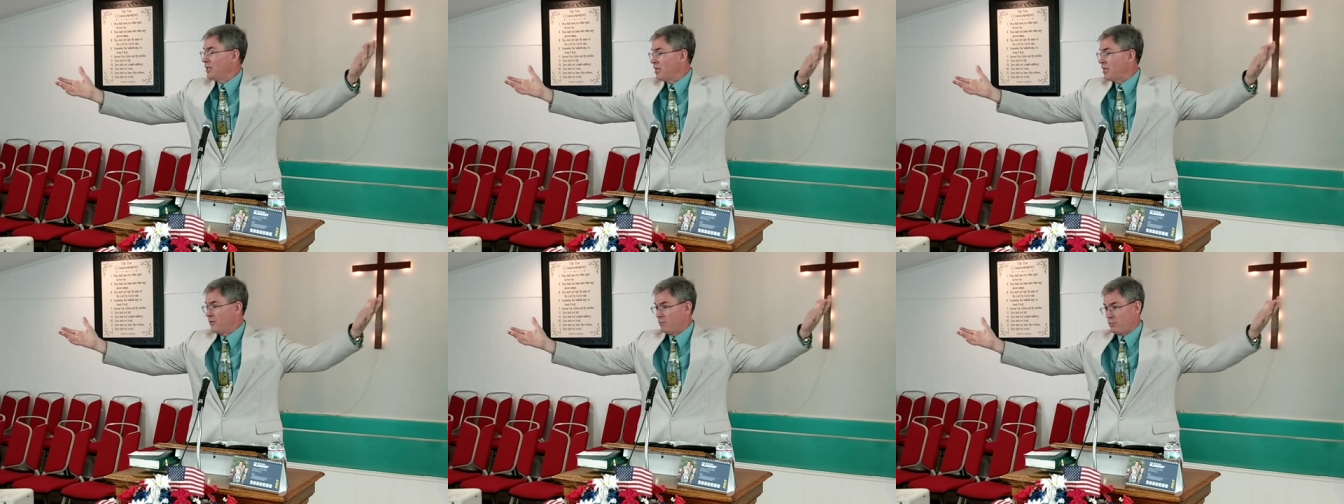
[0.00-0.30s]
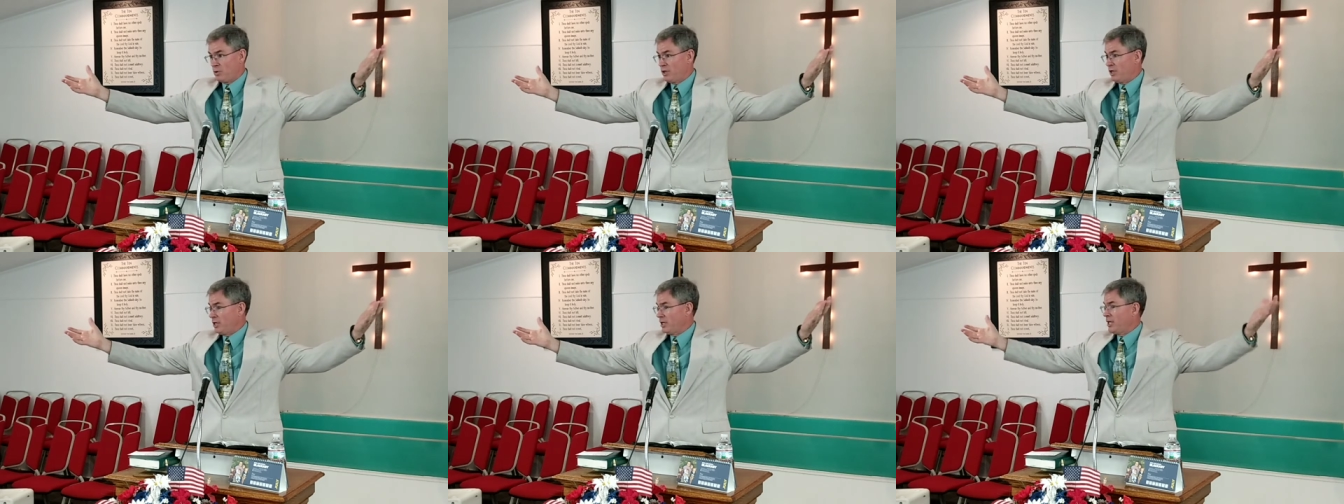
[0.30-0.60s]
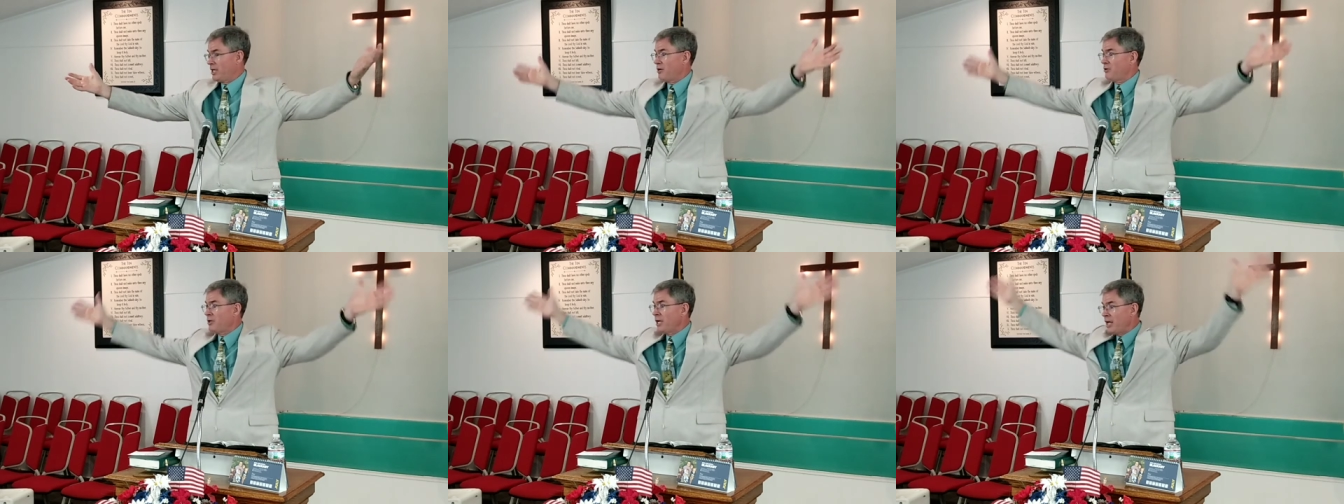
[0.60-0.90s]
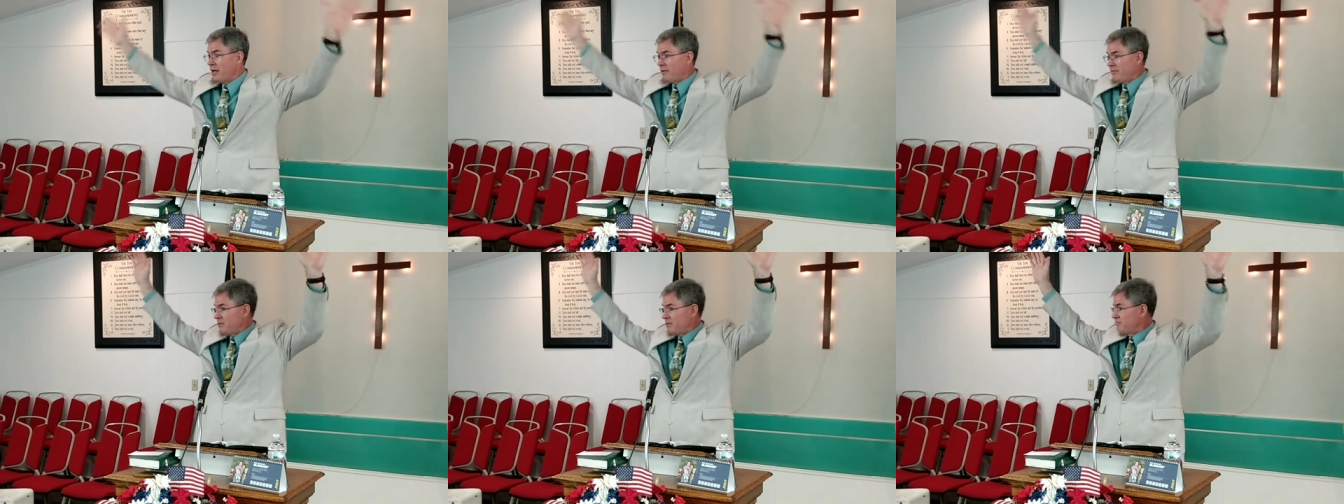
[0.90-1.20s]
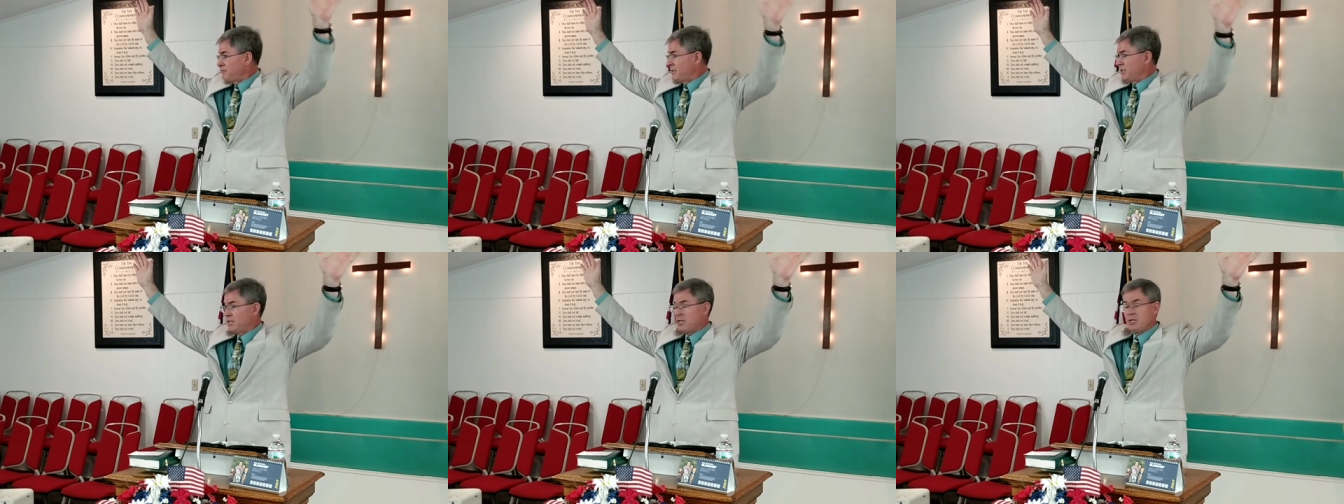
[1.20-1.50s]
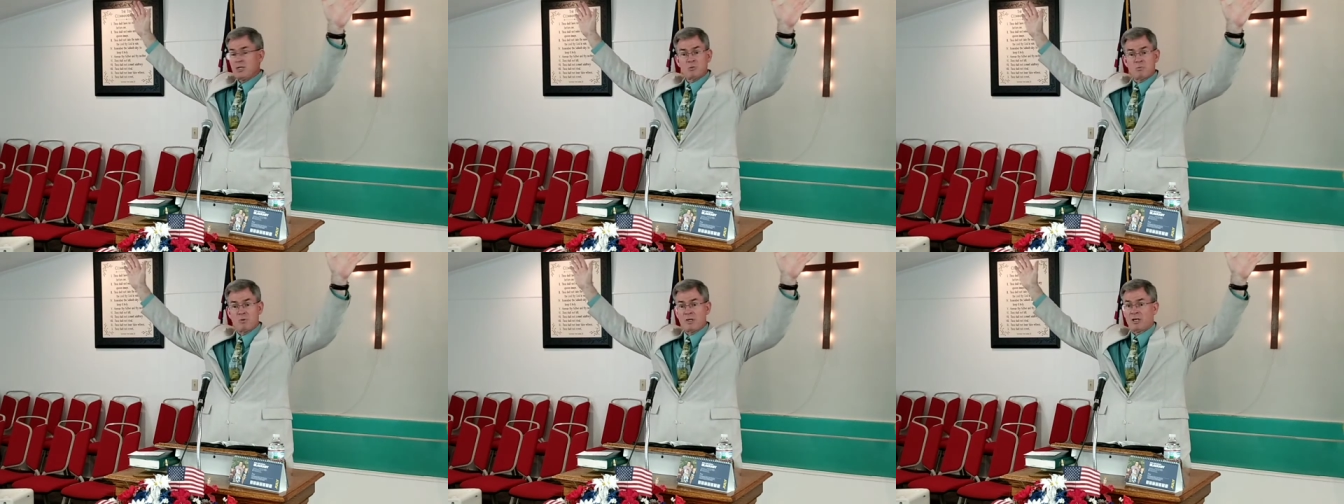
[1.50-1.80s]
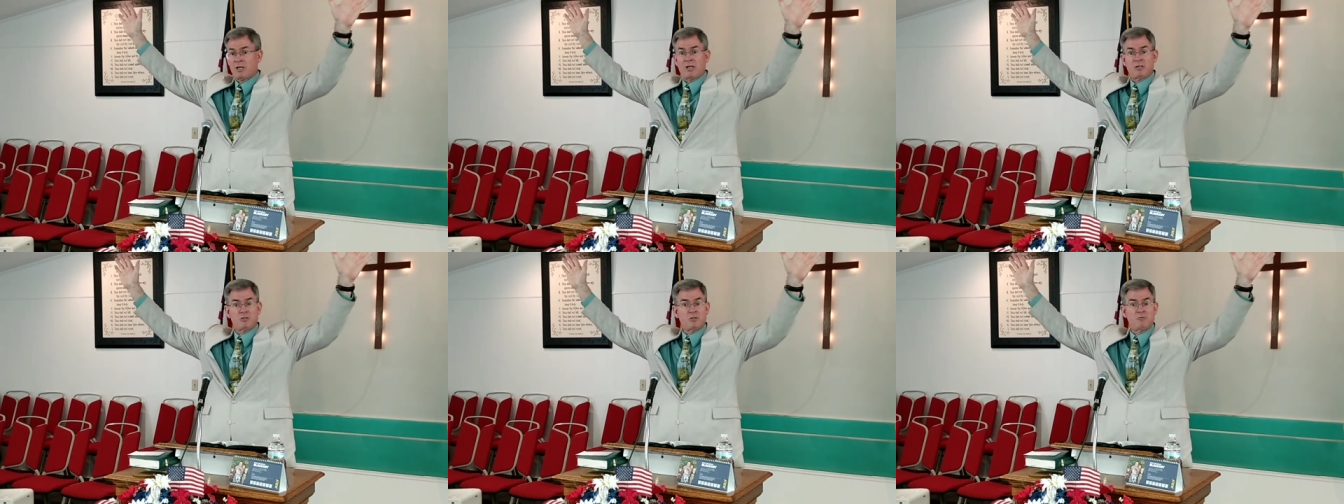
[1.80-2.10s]
If we're going to go to heaven, it's
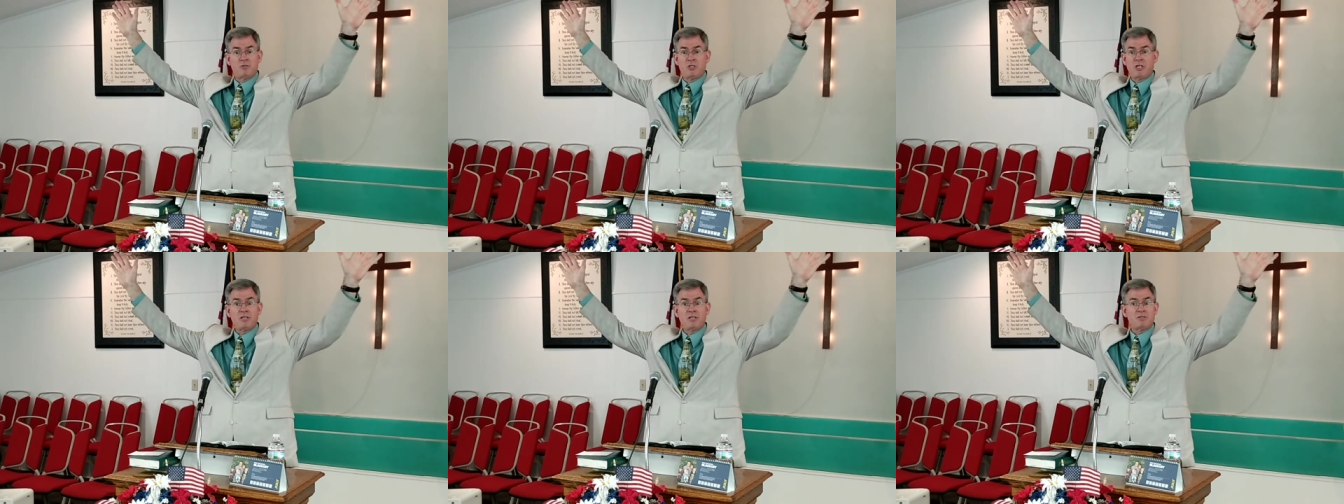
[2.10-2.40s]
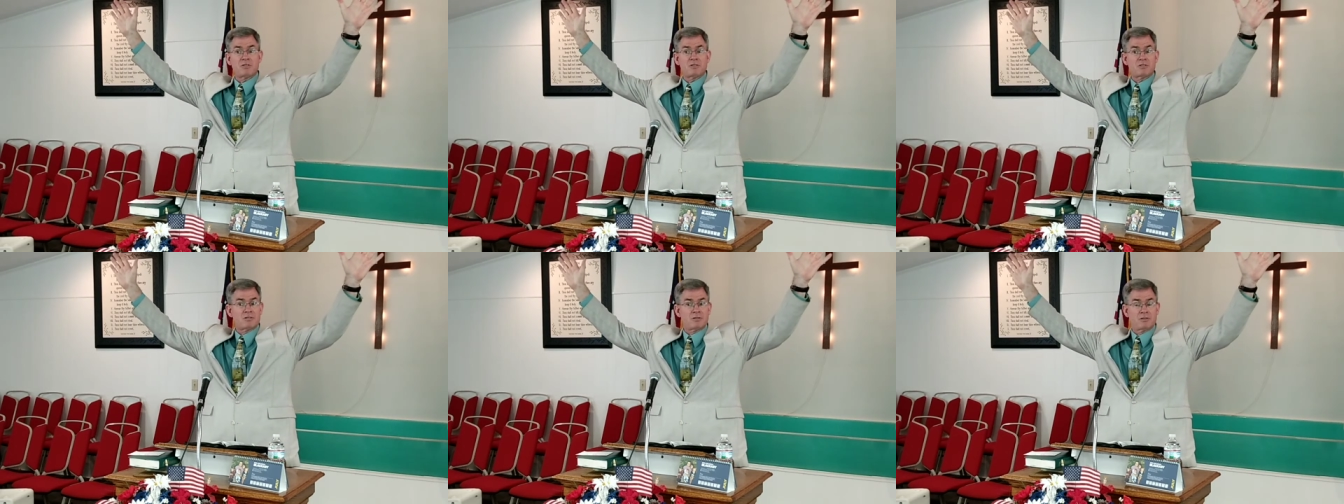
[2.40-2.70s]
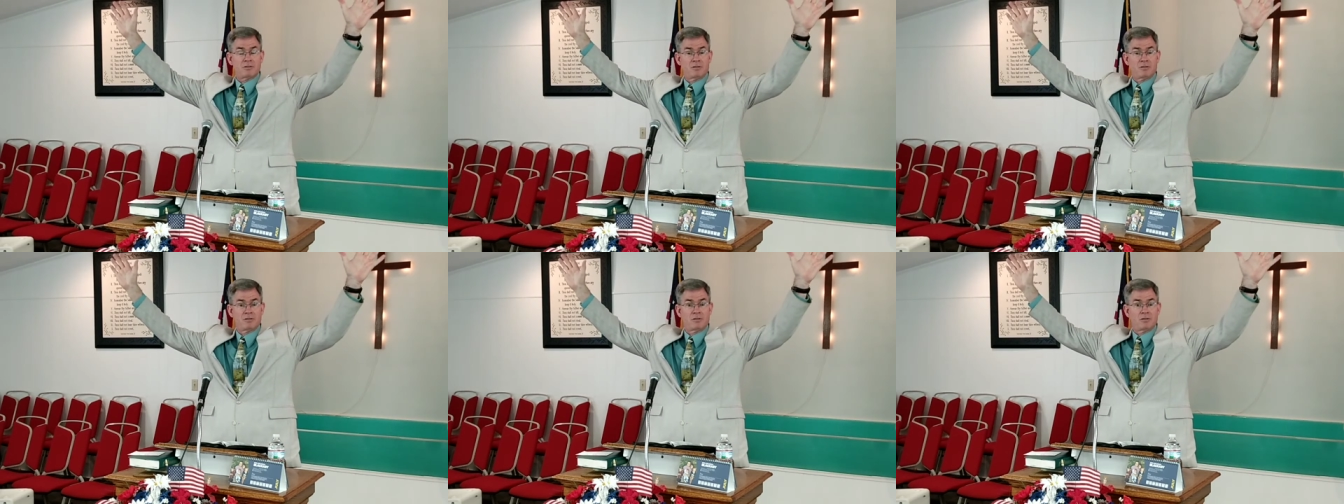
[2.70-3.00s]
because of Jesus.